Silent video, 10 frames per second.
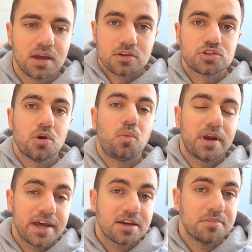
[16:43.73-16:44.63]
So what
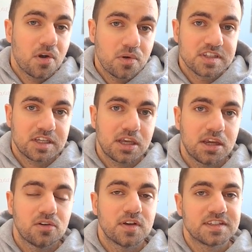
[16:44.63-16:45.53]
I am noticing
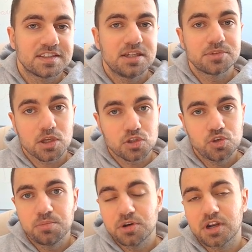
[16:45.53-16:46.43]
here is it seems like
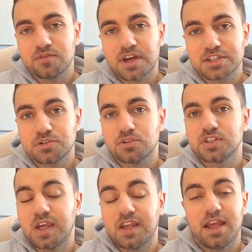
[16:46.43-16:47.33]
super investors
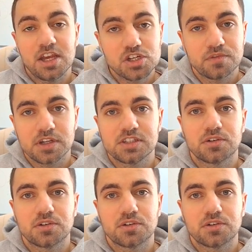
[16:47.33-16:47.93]
and hedge funds